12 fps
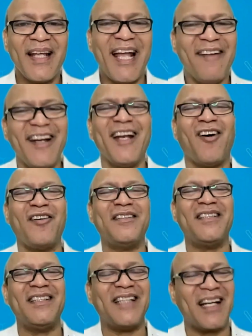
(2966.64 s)
Every now
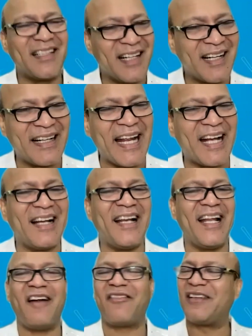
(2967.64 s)
and then there is a take a
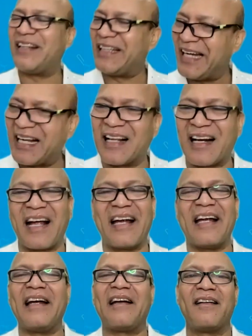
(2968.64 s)
left, take a
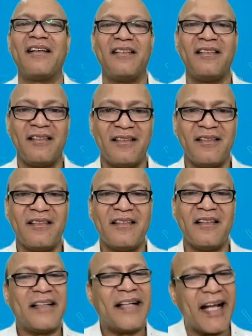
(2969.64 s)
right,
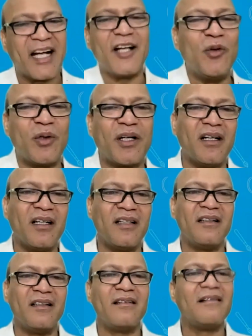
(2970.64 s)
take a
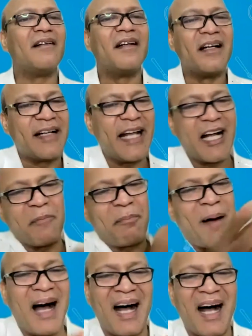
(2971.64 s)
U-turn, take a
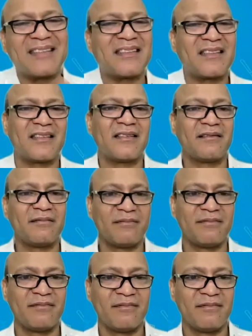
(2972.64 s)
pass,